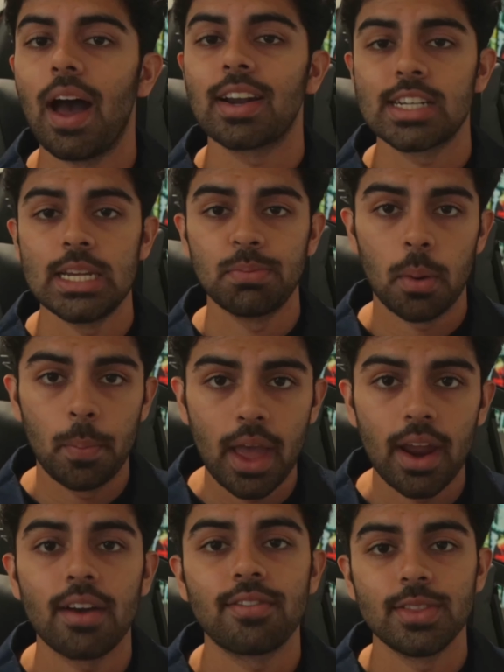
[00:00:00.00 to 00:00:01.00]
actually
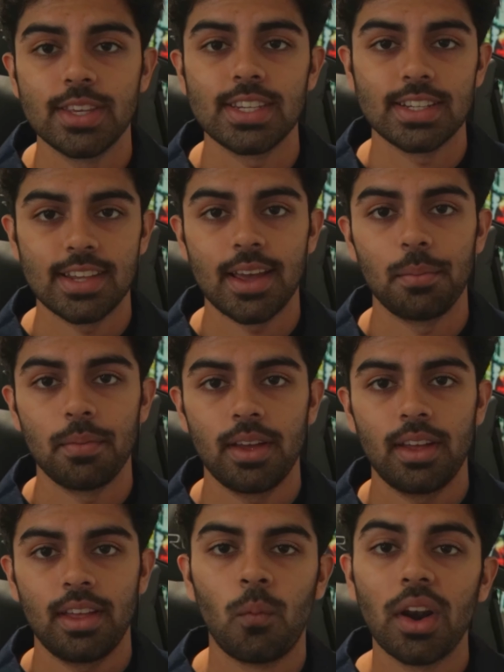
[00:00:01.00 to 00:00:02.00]
prepare for this exam.
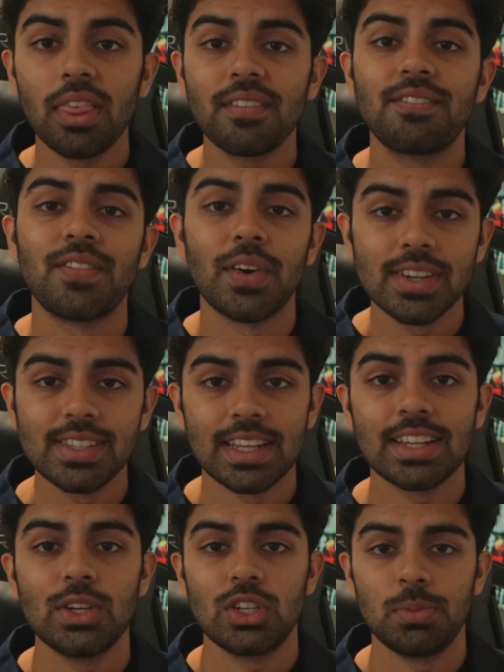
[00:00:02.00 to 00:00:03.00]
One of the first
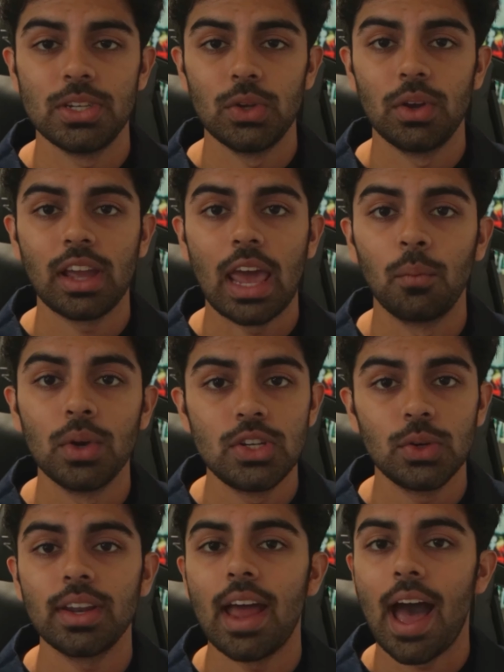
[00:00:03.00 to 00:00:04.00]
things you should be doing, and which
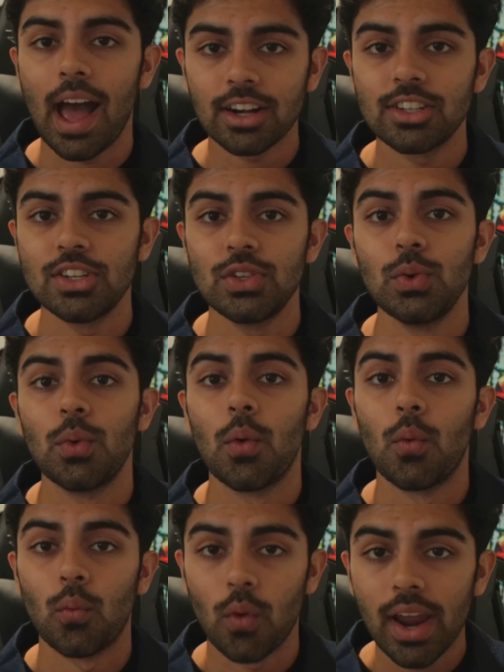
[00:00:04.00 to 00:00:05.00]
you can actually do
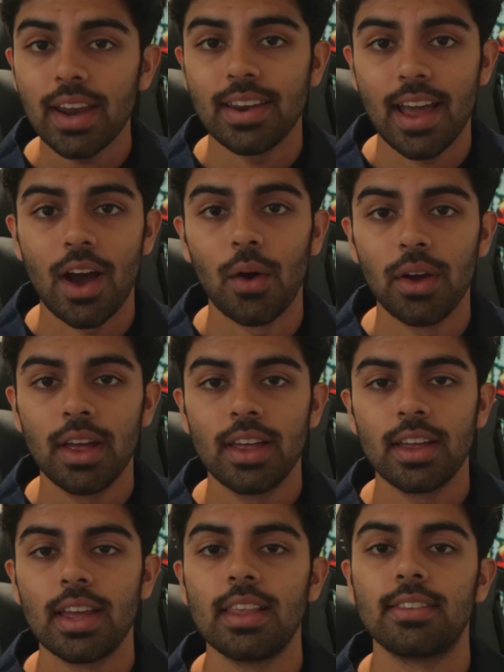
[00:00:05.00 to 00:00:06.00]
right now,
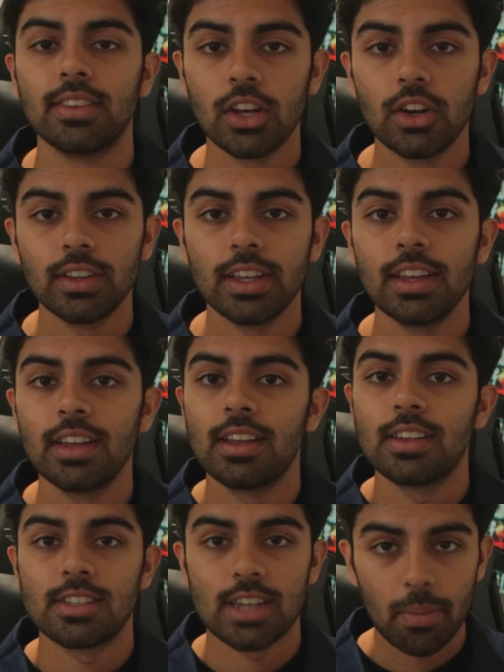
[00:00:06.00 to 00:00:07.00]
is literally
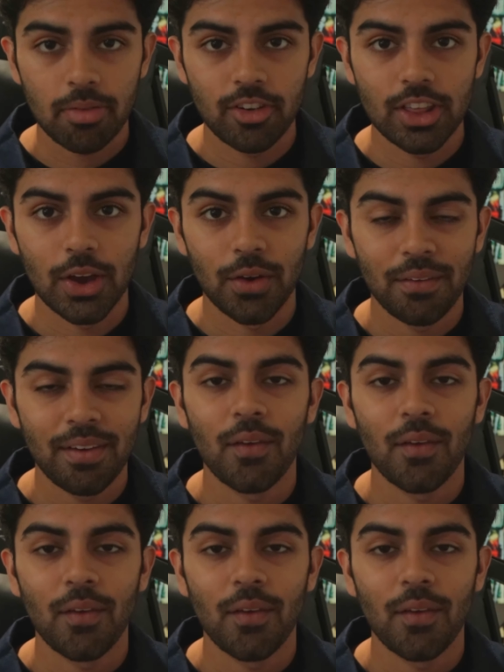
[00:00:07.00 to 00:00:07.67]
stop the video,